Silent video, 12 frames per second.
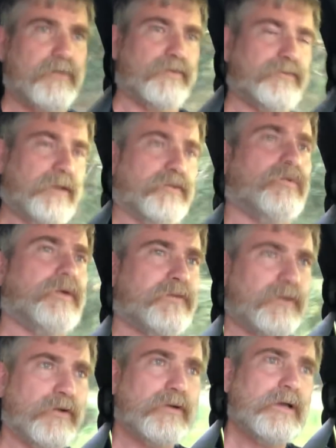those things with
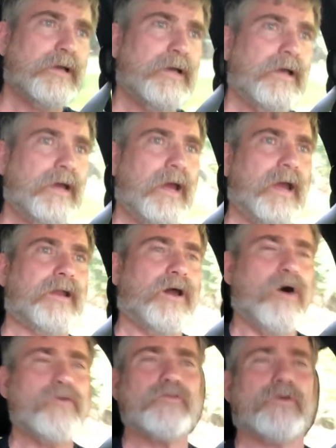you. And
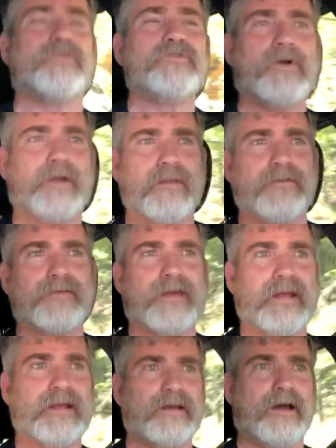also, to another
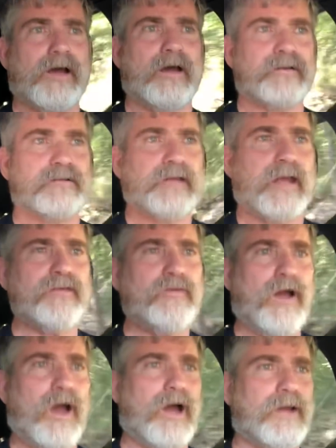thing, Dave
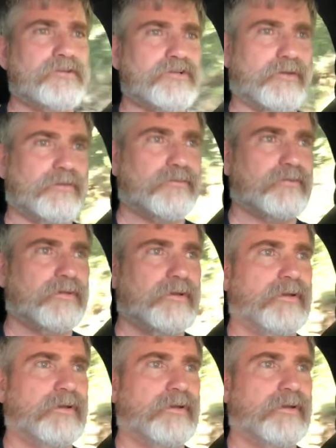Hodges,